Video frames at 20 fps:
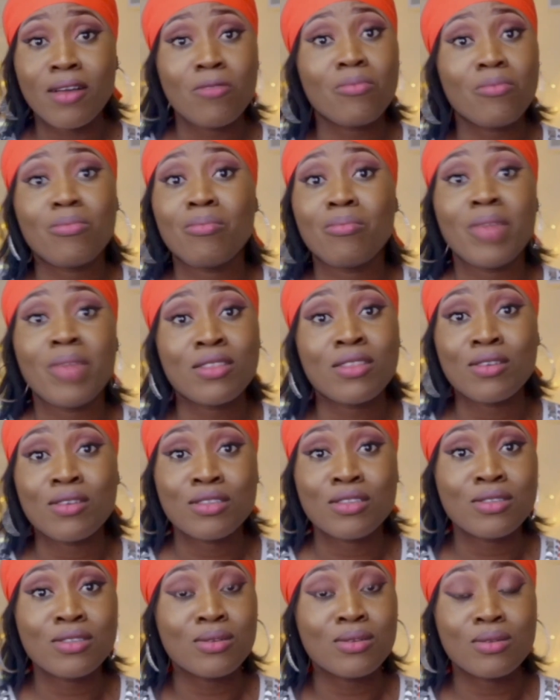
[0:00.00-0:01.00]

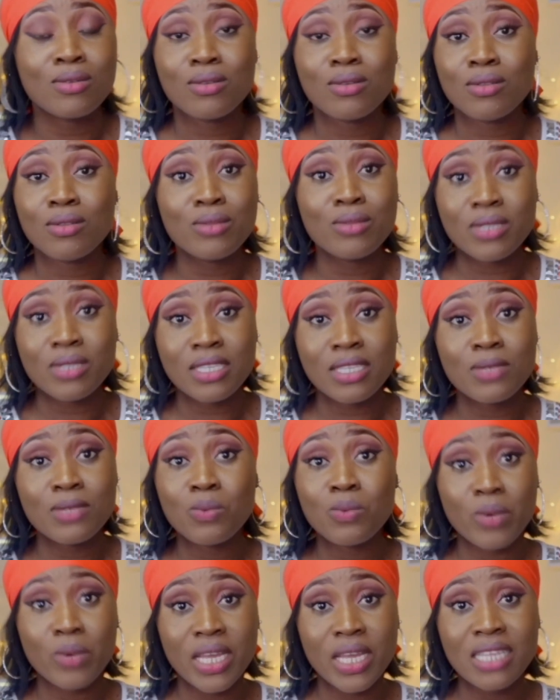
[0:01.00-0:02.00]
method to
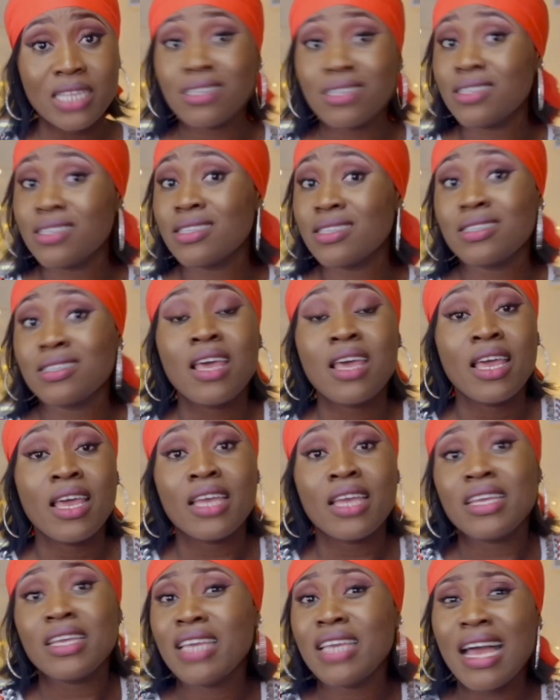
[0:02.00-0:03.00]
losing weight. It just
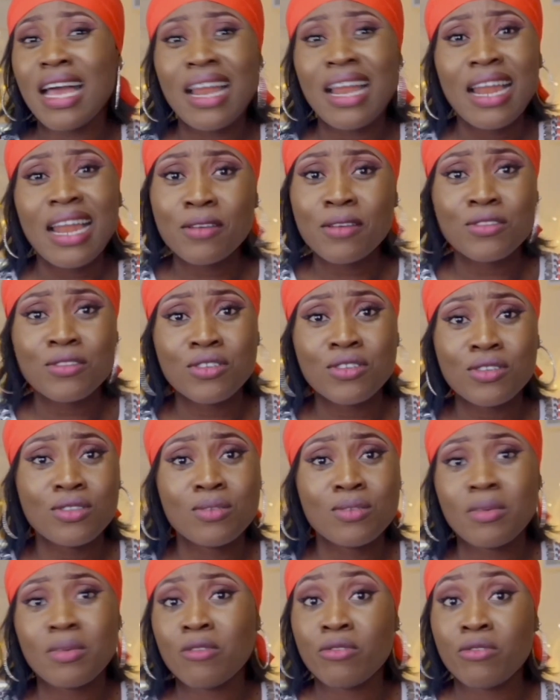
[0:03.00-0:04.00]
allows you
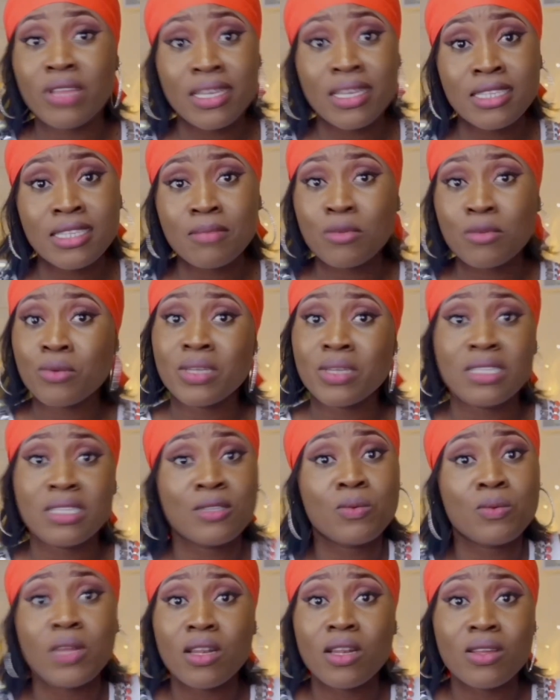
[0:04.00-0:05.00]
to be flexible with
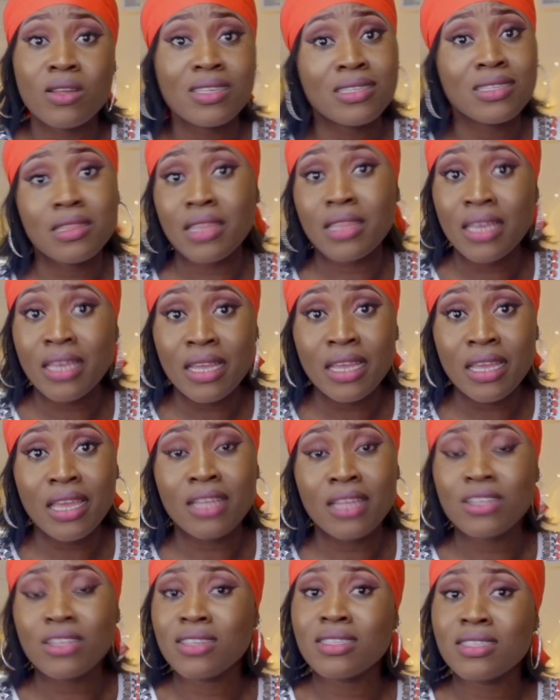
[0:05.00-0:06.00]
this weight loss thing.
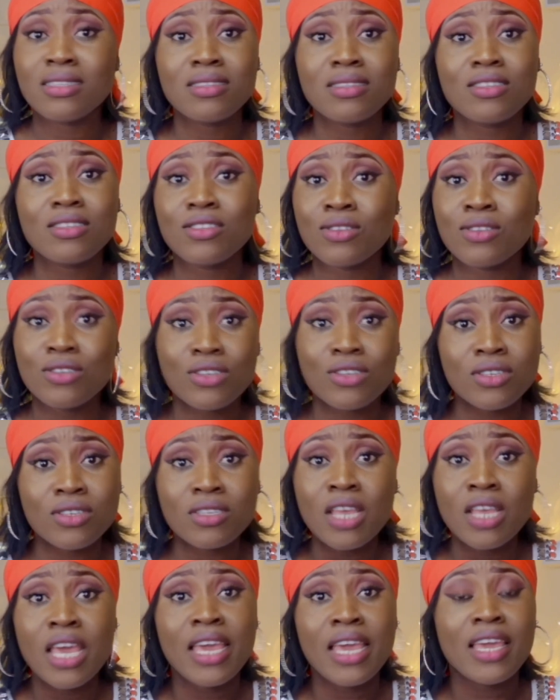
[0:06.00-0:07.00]
It doesn't
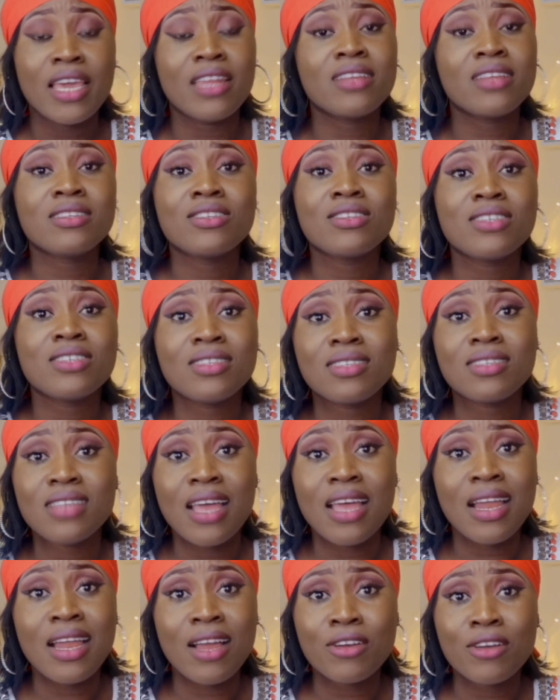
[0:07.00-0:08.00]
just
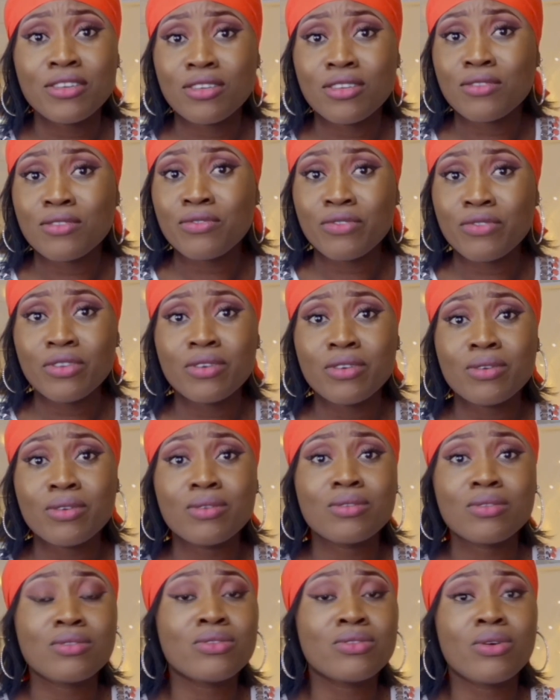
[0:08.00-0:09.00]
allow you
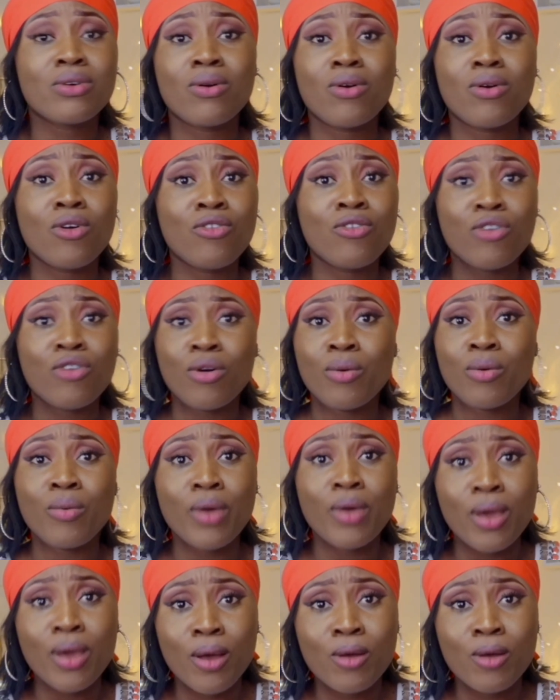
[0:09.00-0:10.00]
feel so
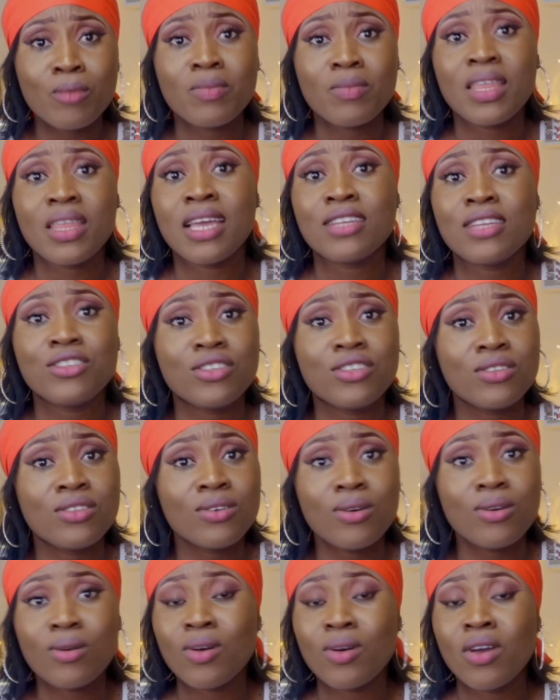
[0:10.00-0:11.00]
overwhelmed that
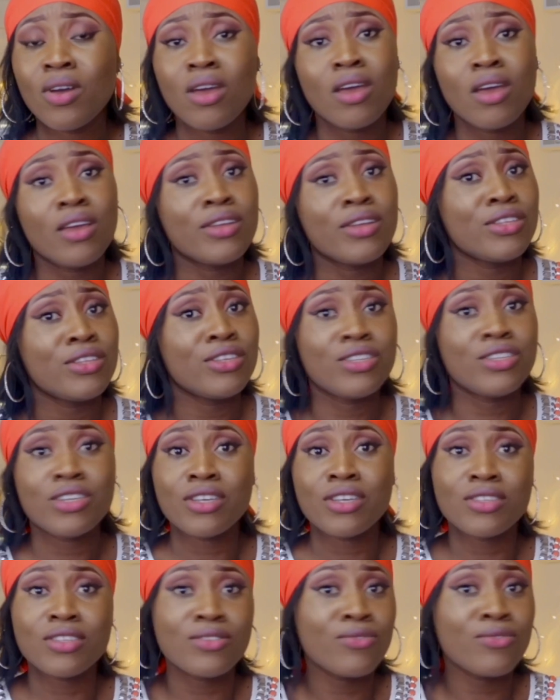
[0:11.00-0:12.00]
you
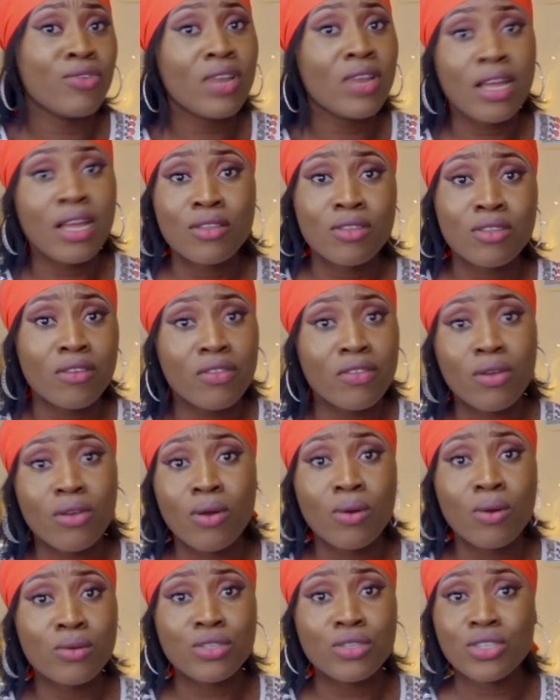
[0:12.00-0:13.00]
just fall out of the
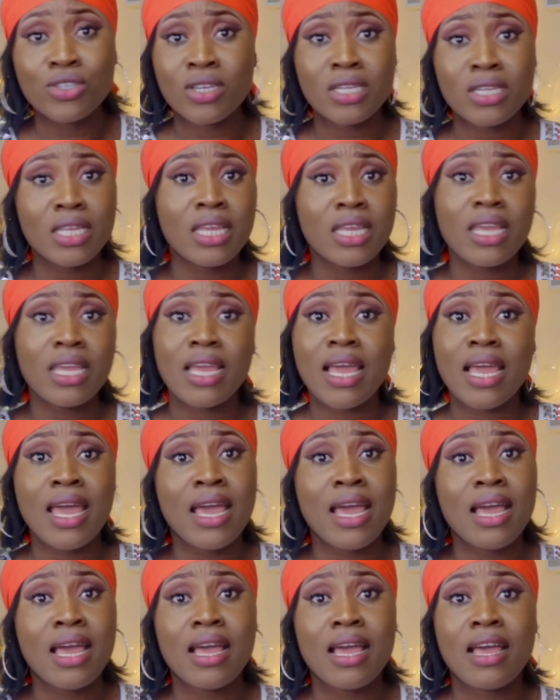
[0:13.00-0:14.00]
whole journey
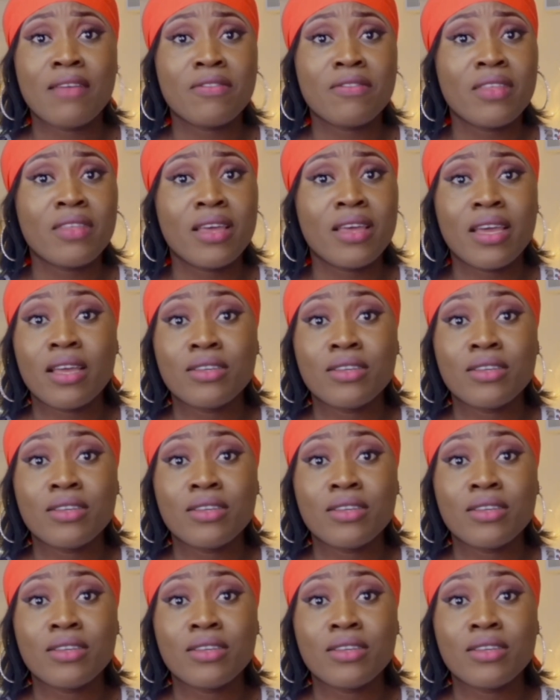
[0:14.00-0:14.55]
after